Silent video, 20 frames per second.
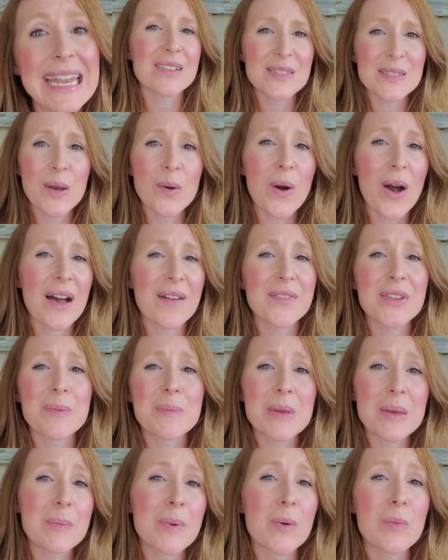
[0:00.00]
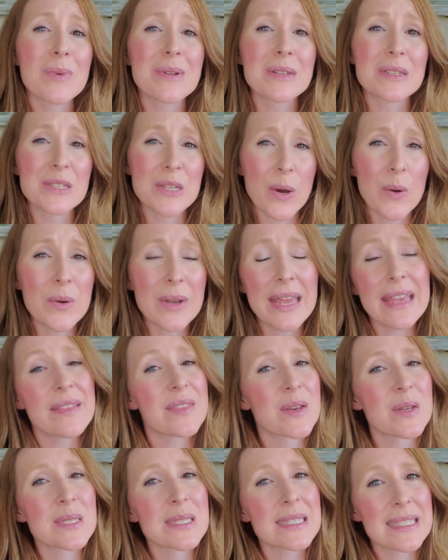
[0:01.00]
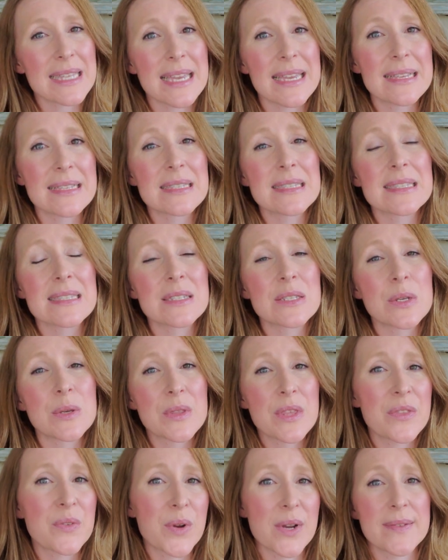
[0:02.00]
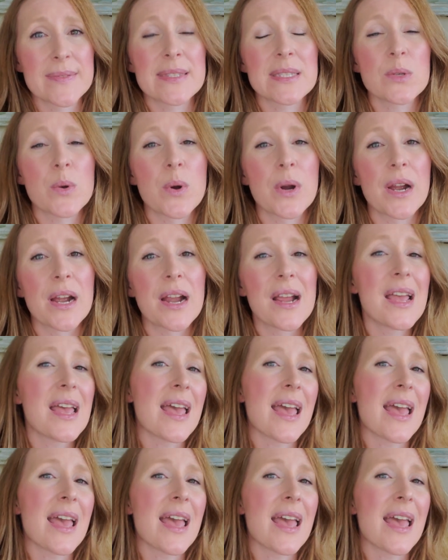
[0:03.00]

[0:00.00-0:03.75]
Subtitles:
So often people will donate those things to the thrift store,